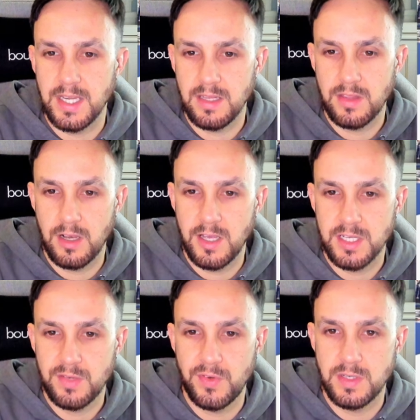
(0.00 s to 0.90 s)
the
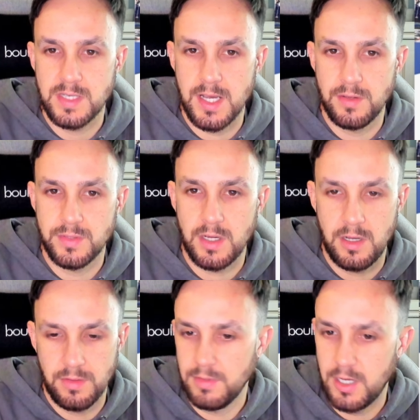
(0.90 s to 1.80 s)
last few sales
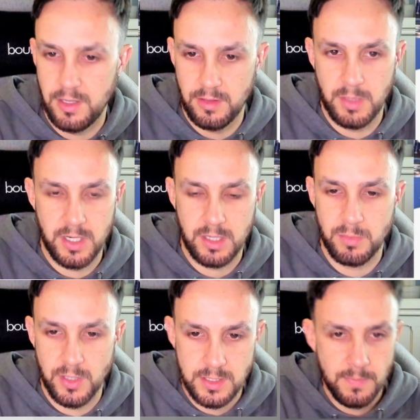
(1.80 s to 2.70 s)
aren't the market
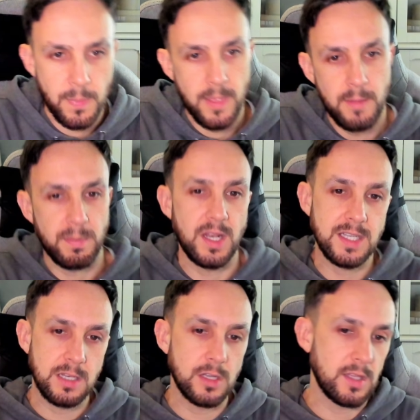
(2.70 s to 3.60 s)
price. But
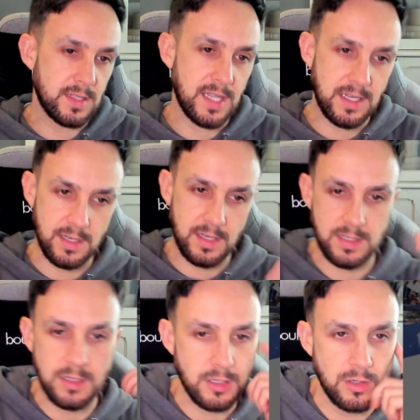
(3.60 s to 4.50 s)
let's look at the data.
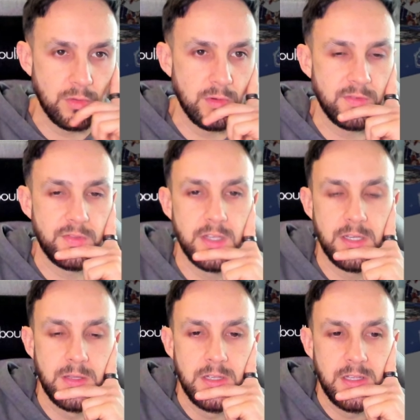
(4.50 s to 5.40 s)
Let's look at all of
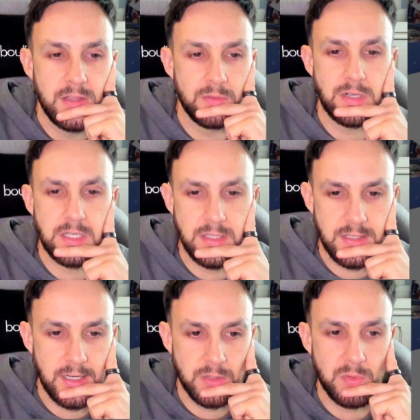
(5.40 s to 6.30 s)
the recent
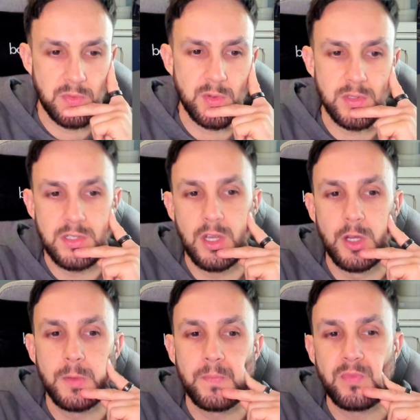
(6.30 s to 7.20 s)
sales we've got.
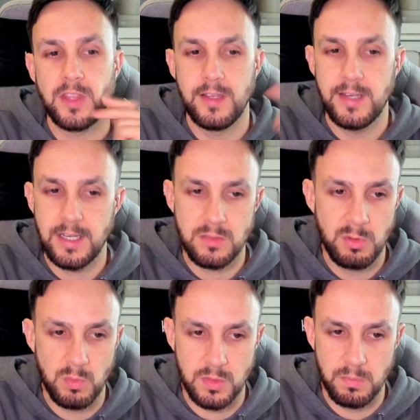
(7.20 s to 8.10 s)
So the
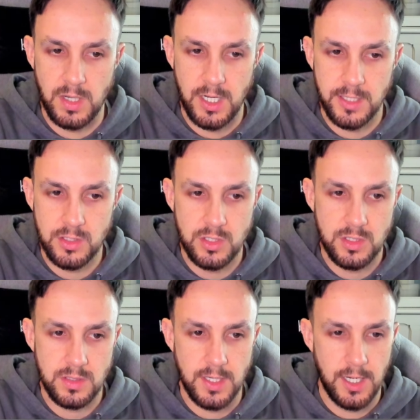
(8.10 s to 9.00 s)
announcement was
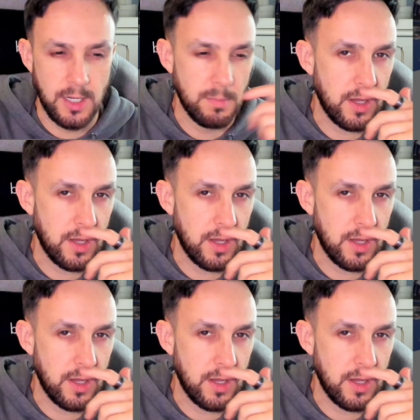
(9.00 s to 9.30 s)
March, I